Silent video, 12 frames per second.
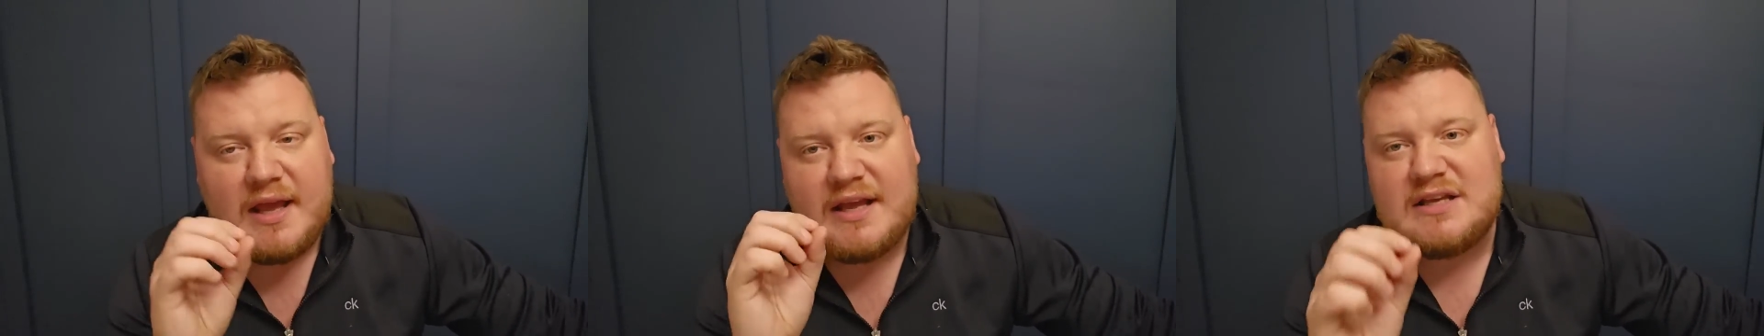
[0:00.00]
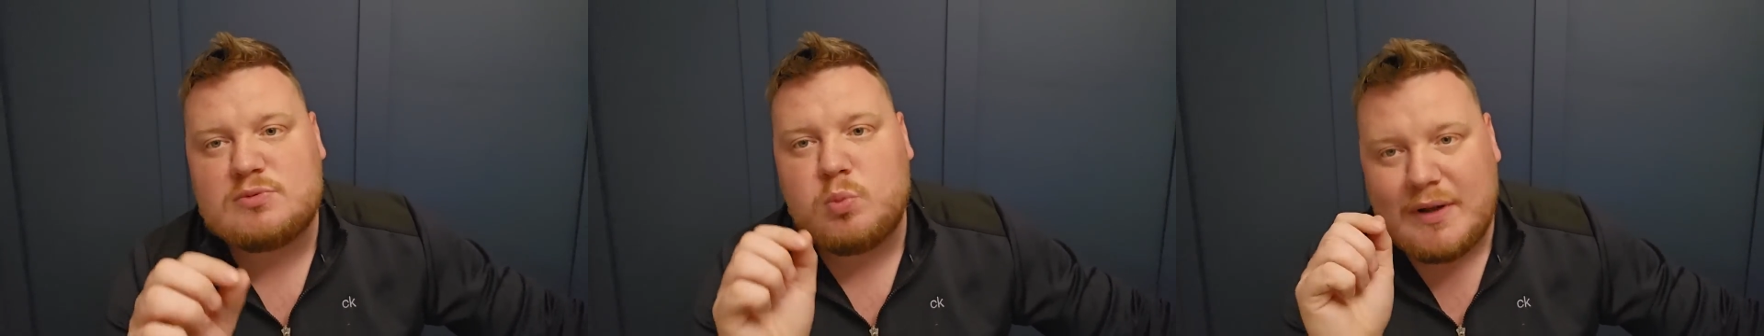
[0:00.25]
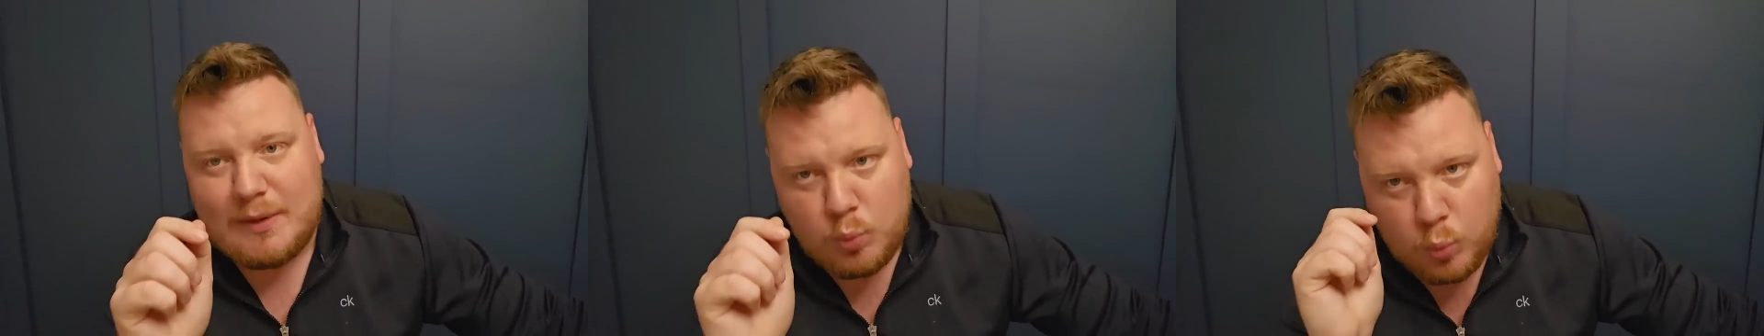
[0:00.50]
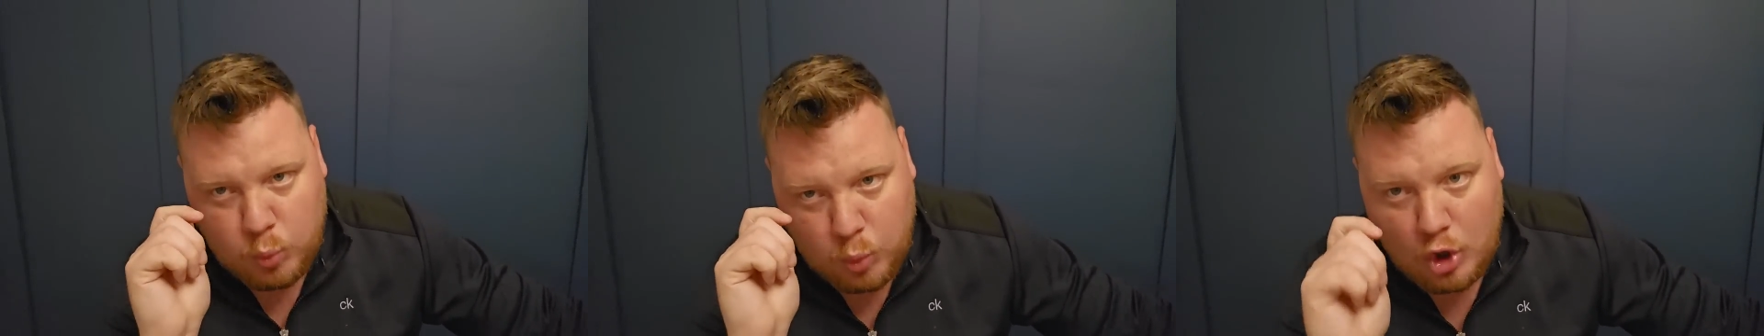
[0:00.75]
is
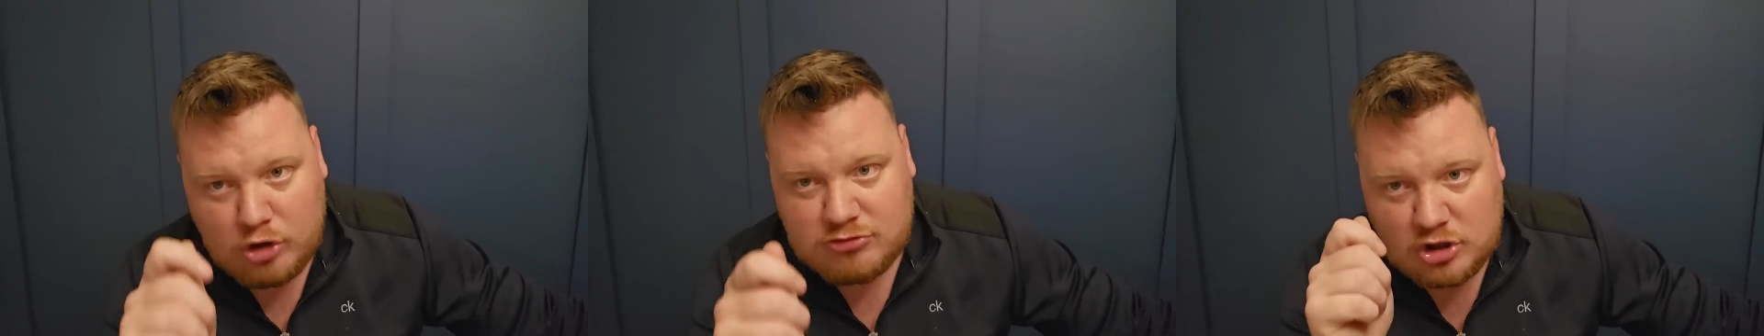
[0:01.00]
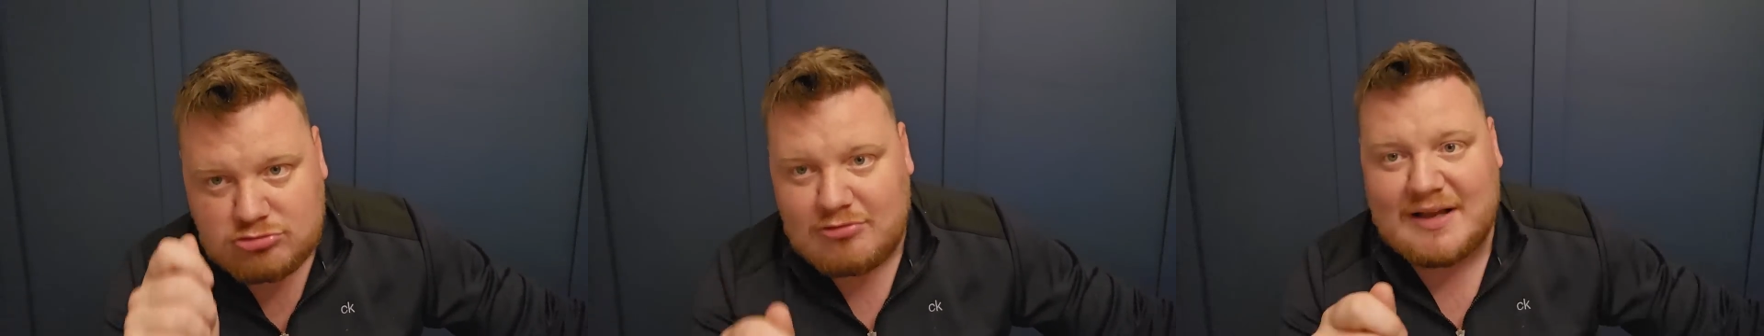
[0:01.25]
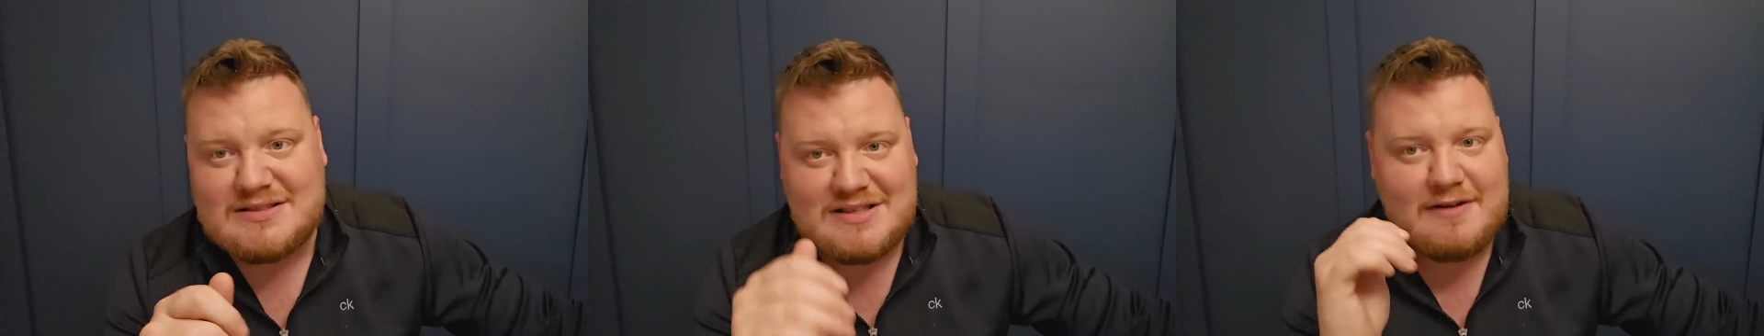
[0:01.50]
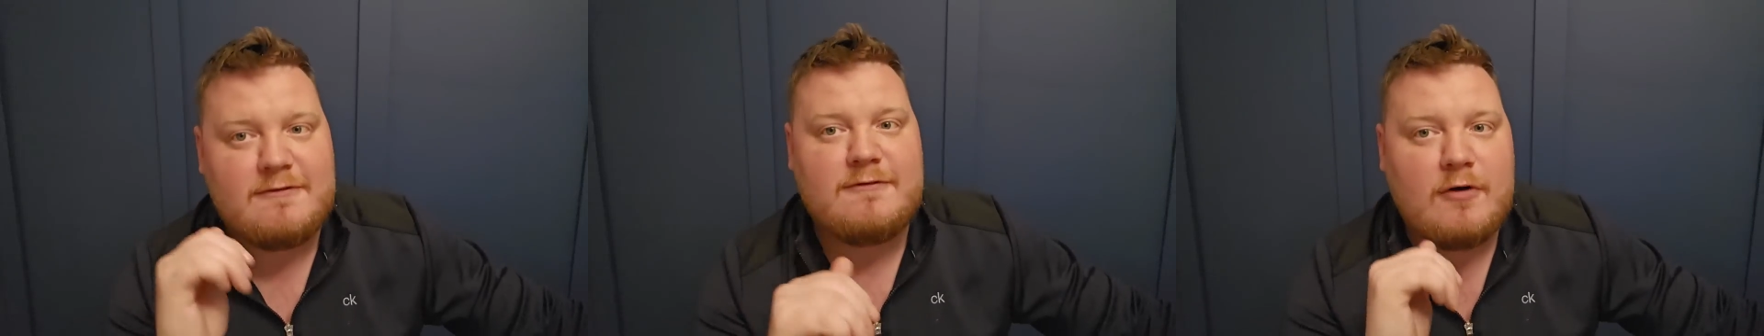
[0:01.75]
we were
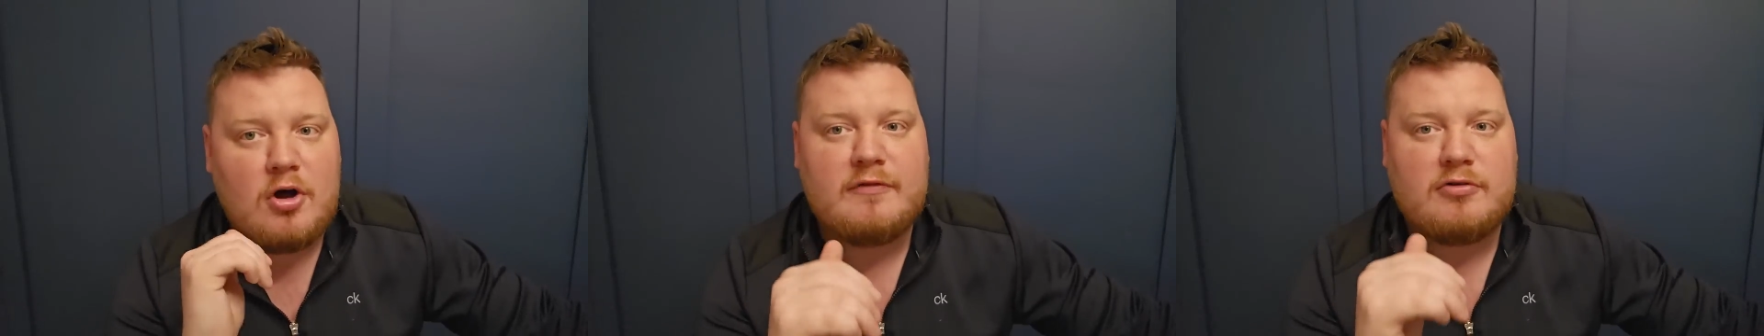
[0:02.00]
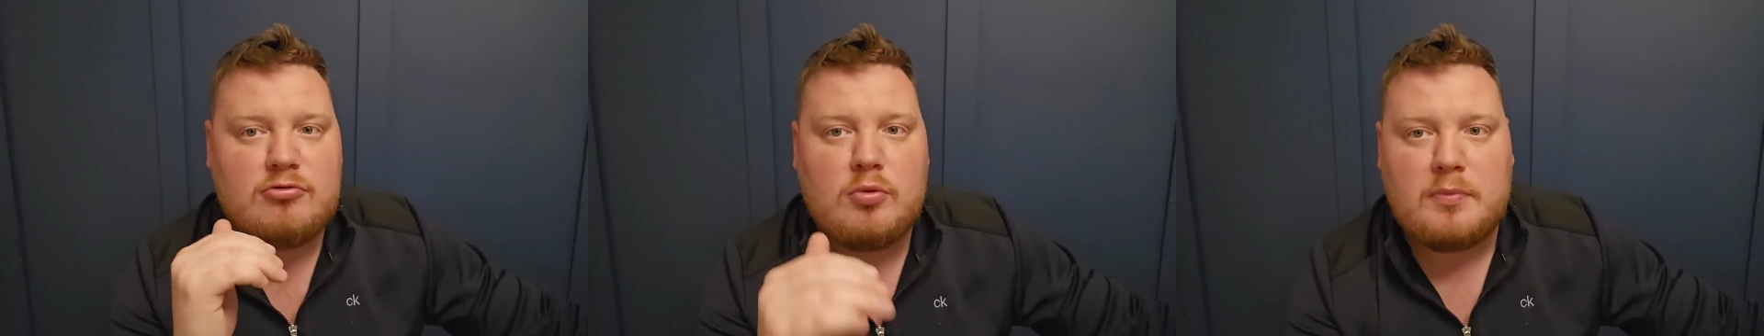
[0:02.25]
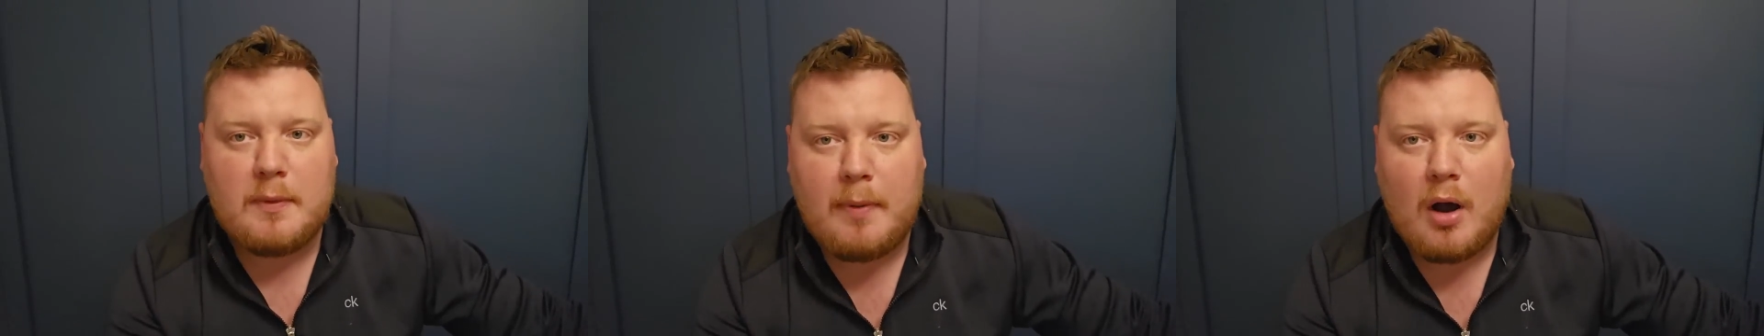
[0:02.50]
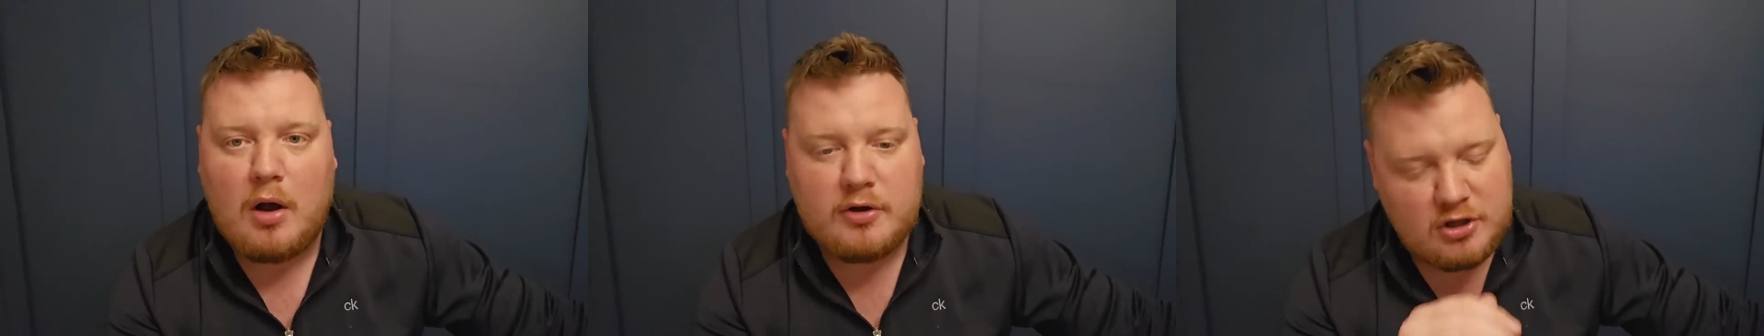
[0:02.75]
aggressive further up the
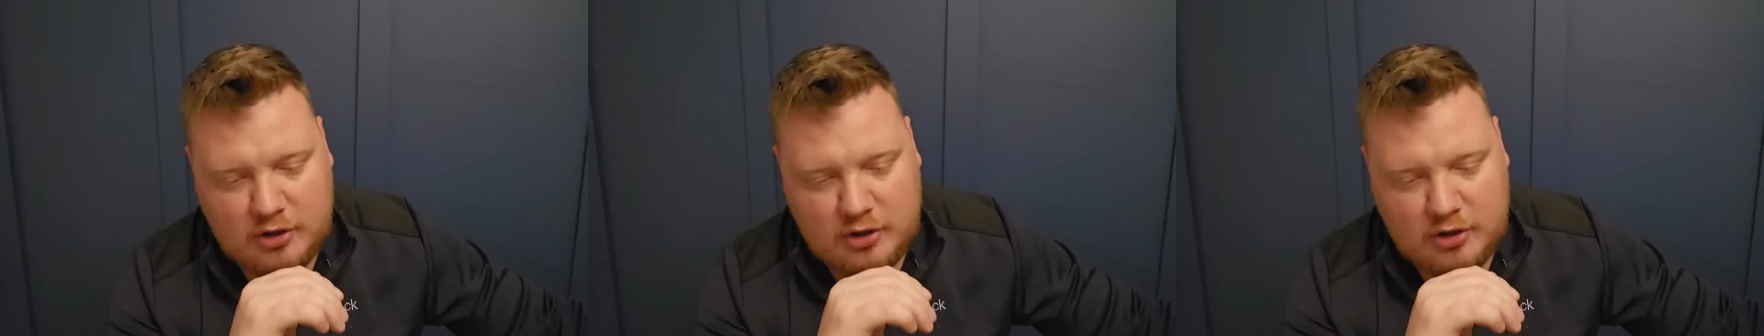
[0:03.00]
park.